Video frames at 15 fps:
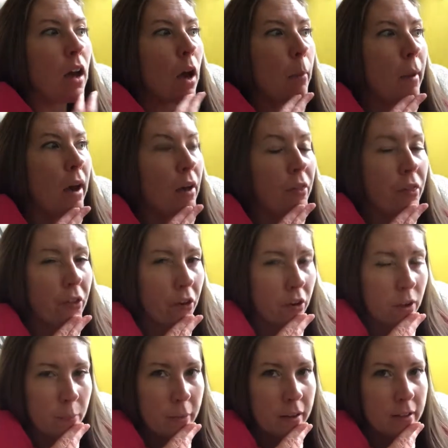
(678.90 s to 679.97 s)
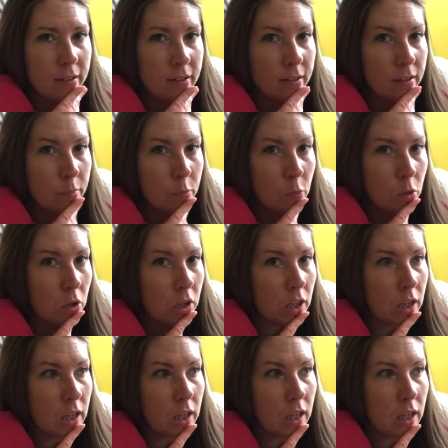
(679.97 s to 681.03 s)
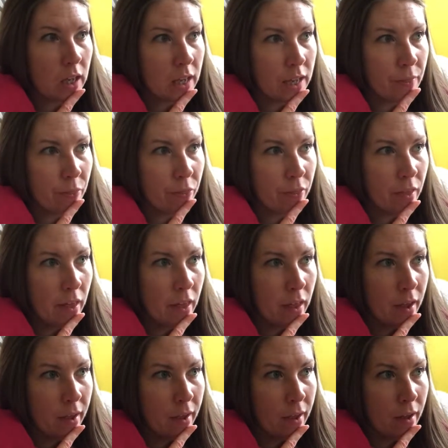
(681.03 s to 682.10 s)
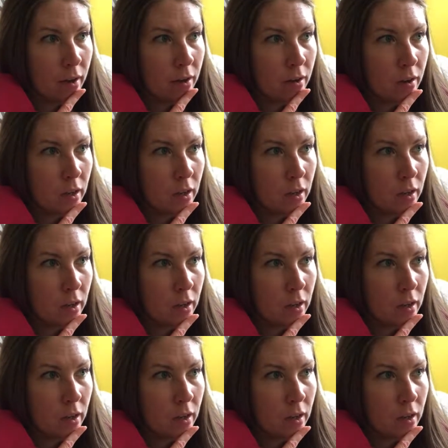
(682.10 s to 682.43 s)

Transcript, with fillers: about 30 minutes this morning, and then